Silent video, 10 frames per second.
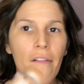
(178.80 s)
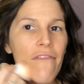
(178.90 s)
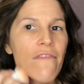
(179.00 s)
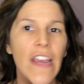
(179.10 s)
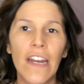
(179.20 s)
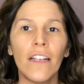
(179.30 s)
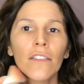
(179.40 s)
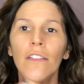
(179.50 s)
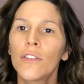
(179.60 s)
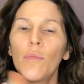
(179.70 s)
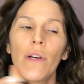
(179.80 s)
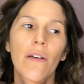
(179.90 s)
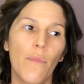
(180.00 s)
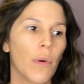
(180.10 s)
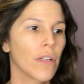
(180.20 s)
fading a little
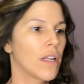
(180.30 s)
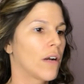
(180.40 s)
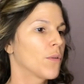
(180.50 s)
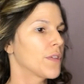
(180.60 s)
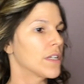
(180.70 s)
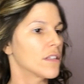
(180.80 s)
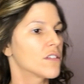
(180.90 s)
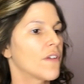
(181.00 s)
bit, but I don't think it's